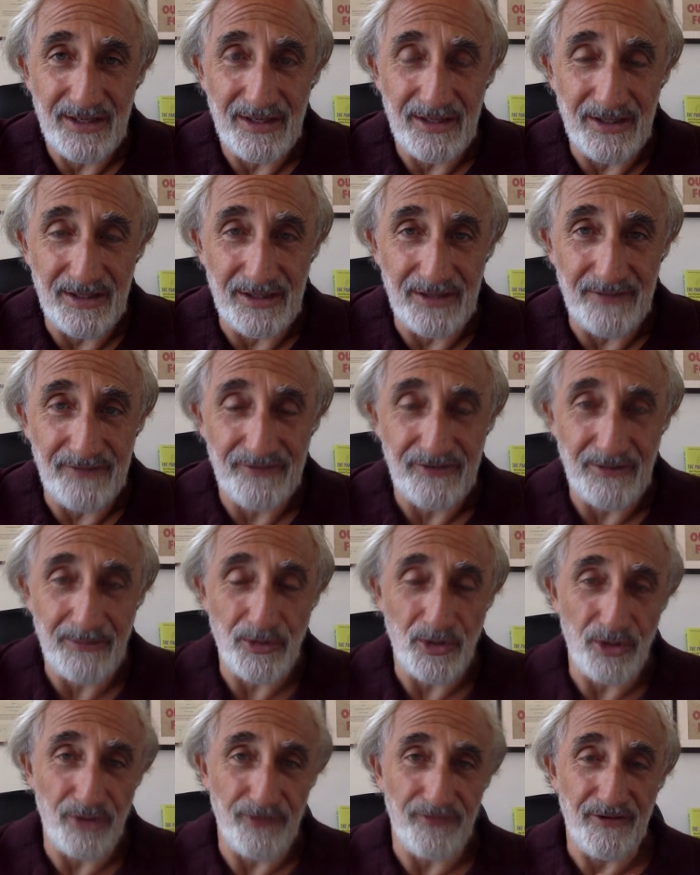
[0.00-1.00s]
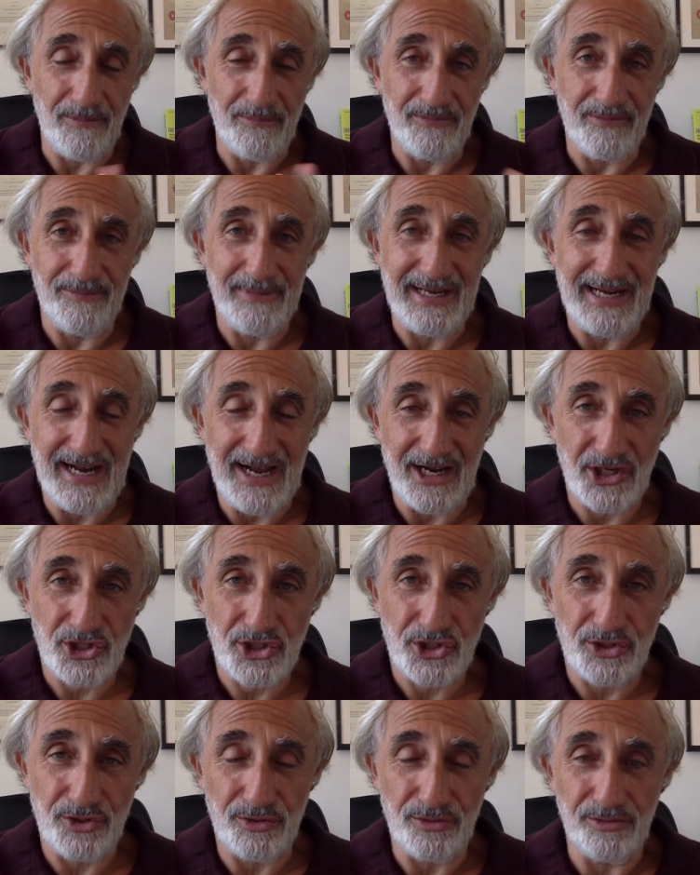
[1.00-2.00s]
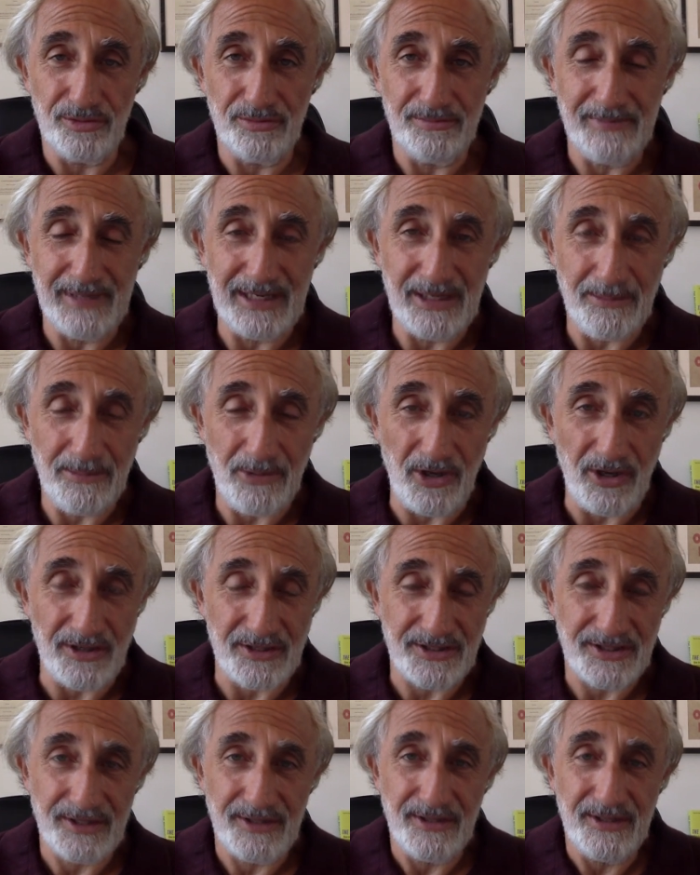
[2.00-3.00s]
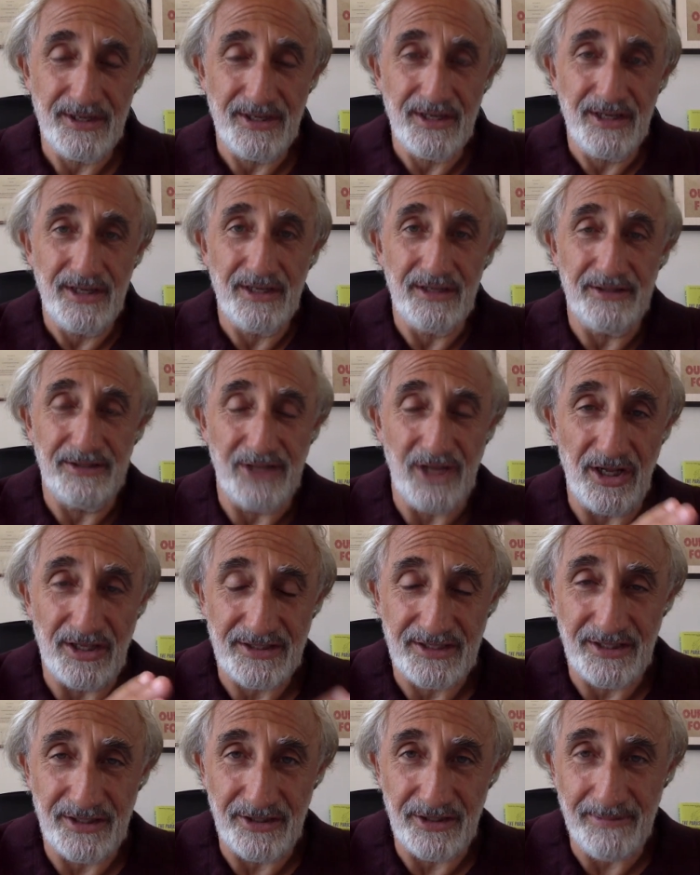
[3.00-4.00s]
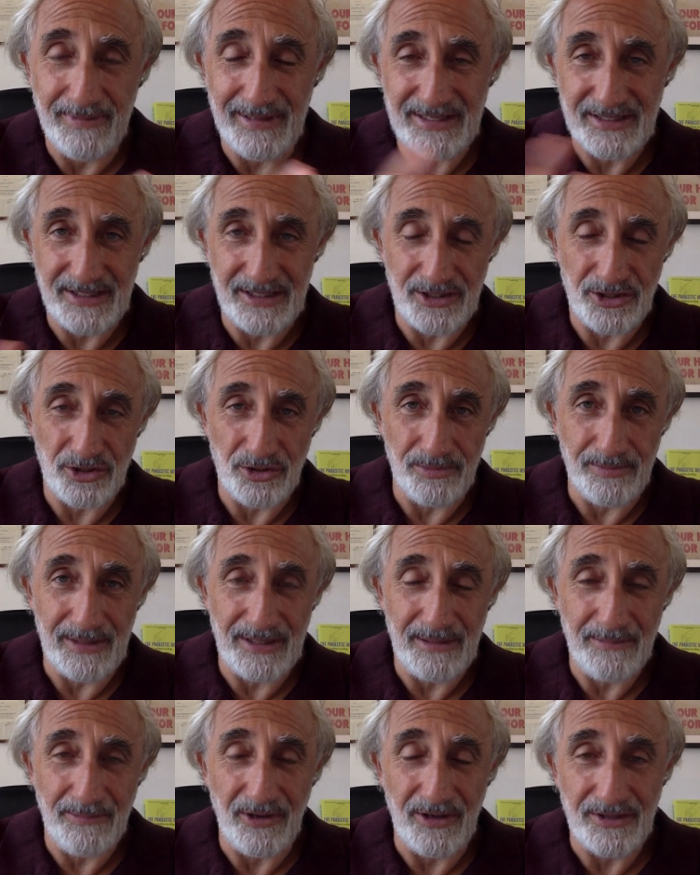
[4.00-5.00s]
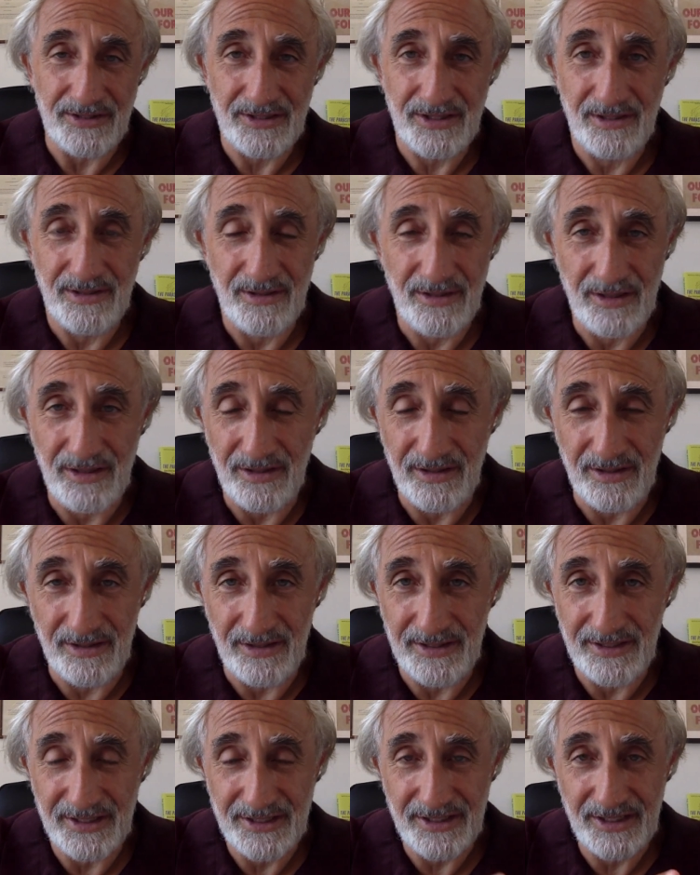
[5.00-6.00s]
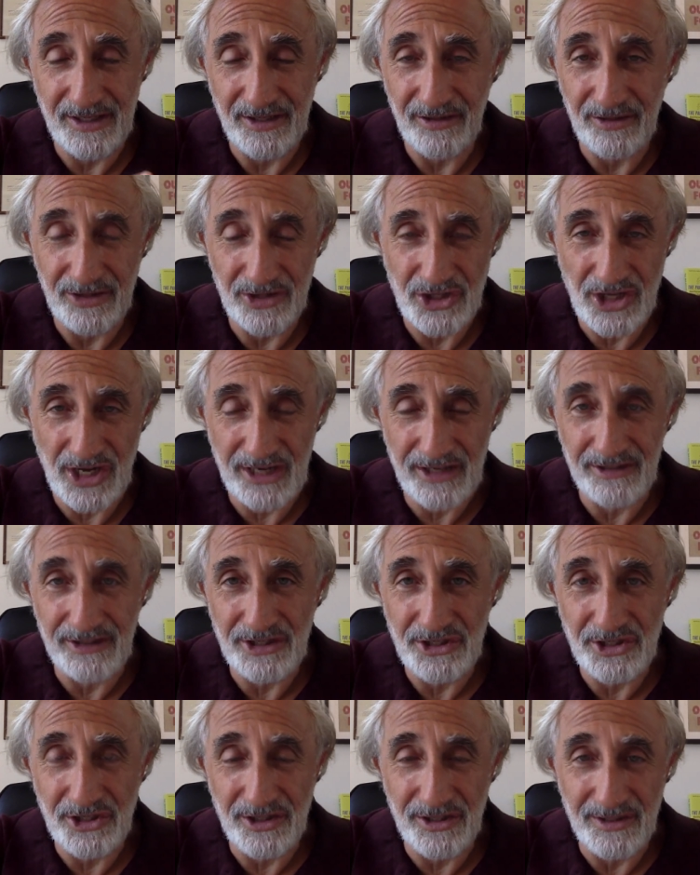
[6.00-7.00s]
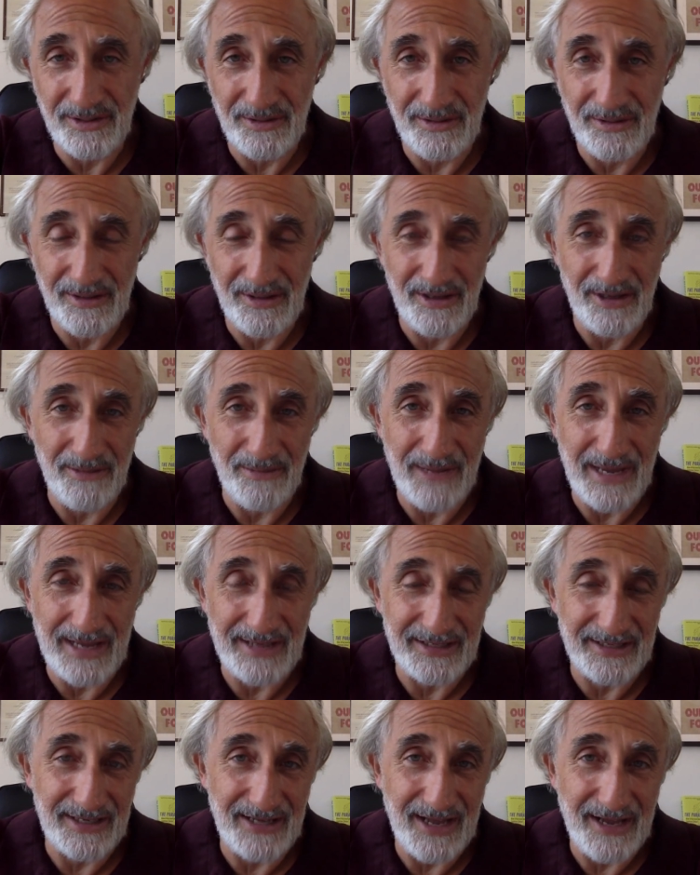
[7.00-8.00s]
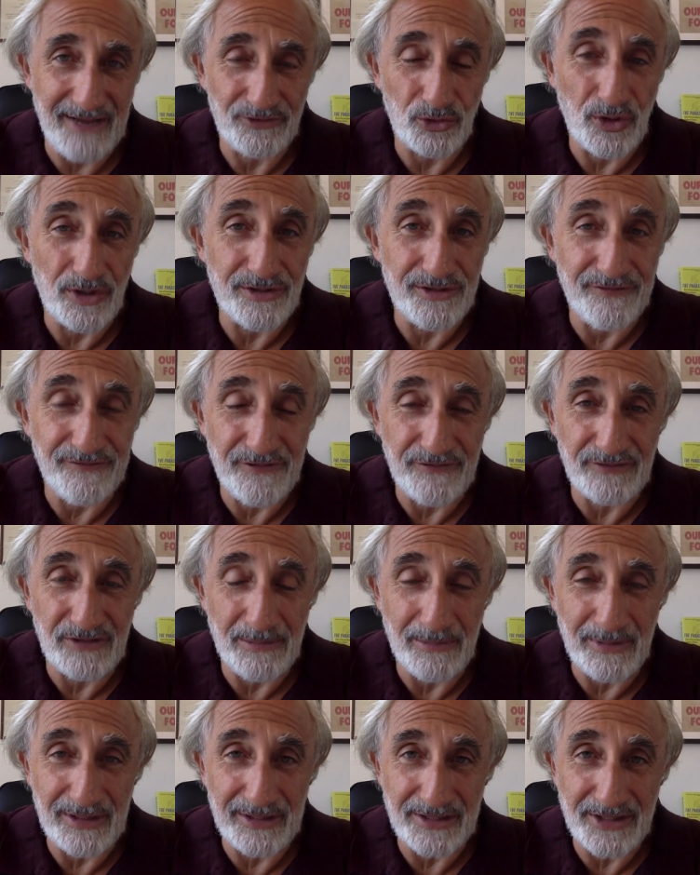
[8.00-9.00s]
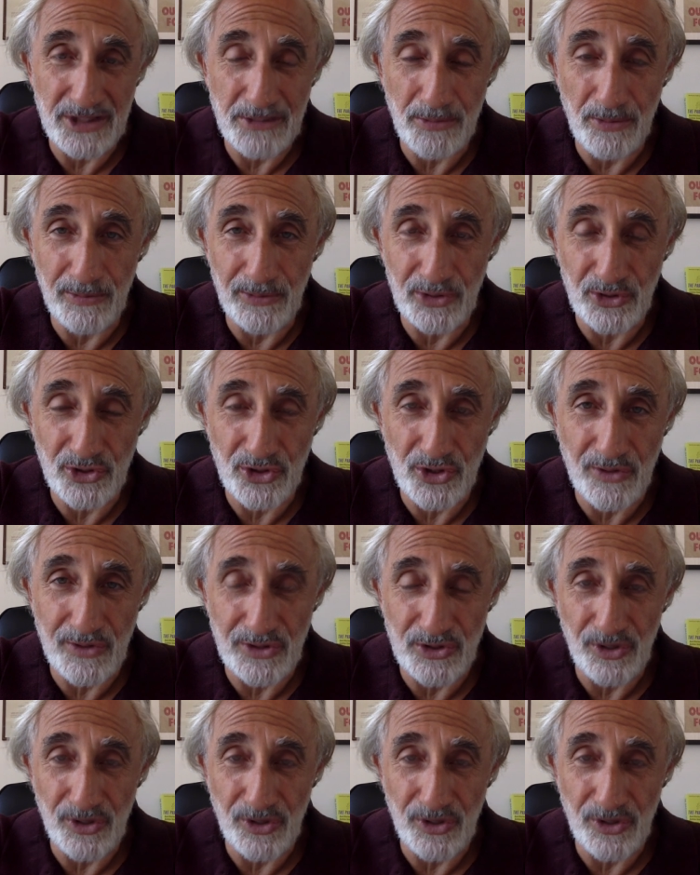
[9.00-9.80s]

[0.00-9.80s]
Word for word: uh, from her from menarche to menopause, the onset of the menses to menopause, uh, in a single ejaculation, a man can have 250 million spermatozoa.